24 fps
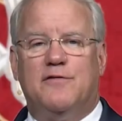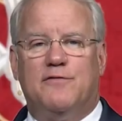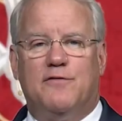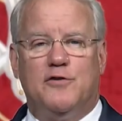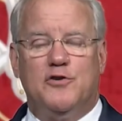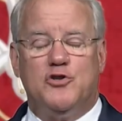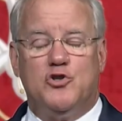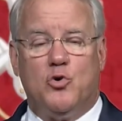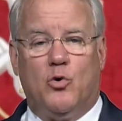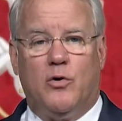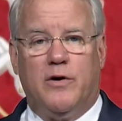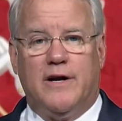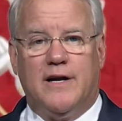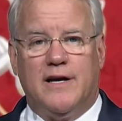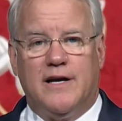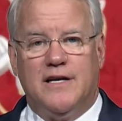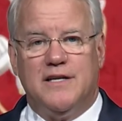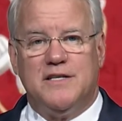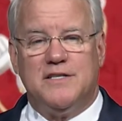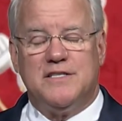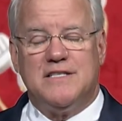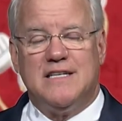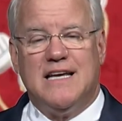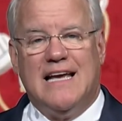you for joining
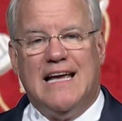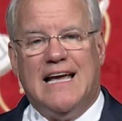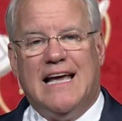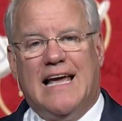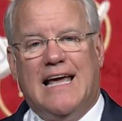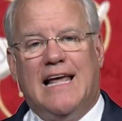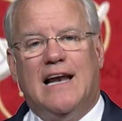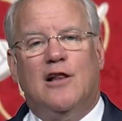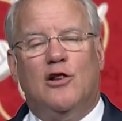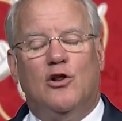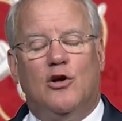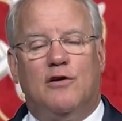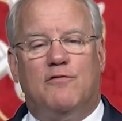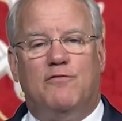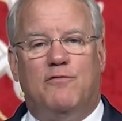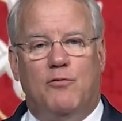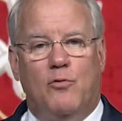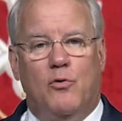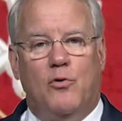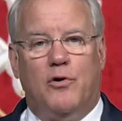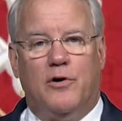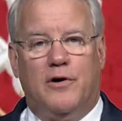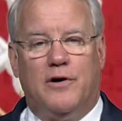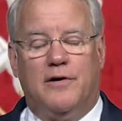us, and I look
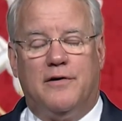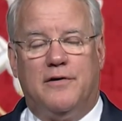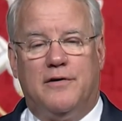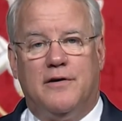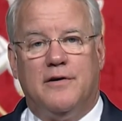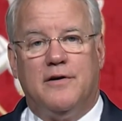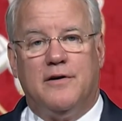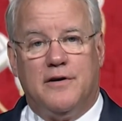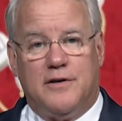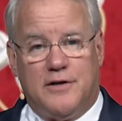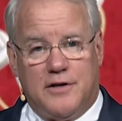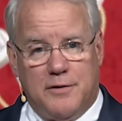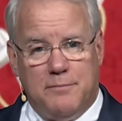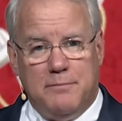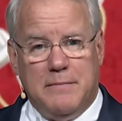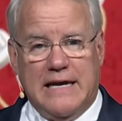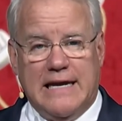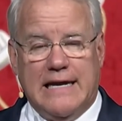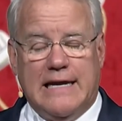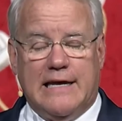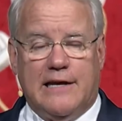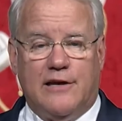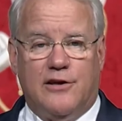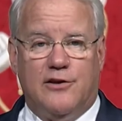forward to
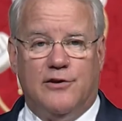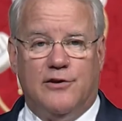meeting